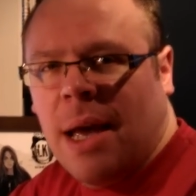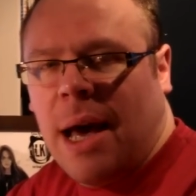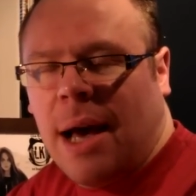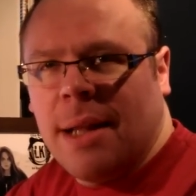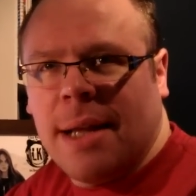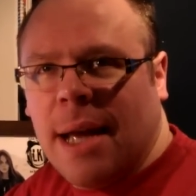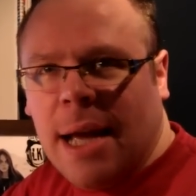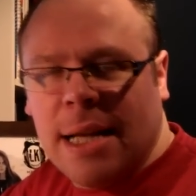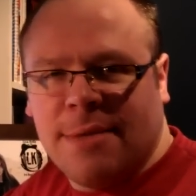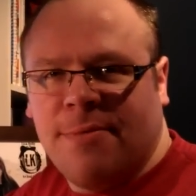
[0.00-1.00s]
And
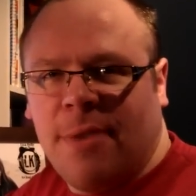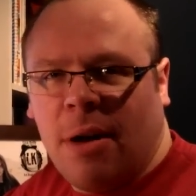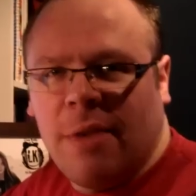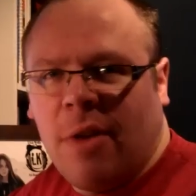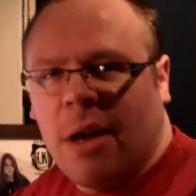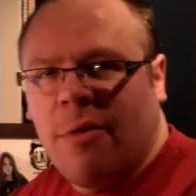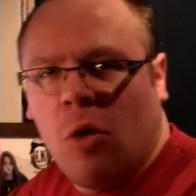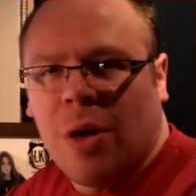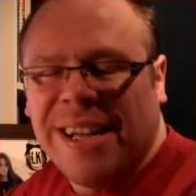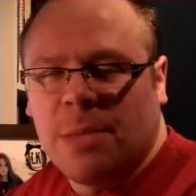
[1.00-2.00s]
it's very, very
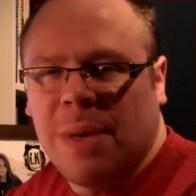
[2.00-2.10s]
foggy.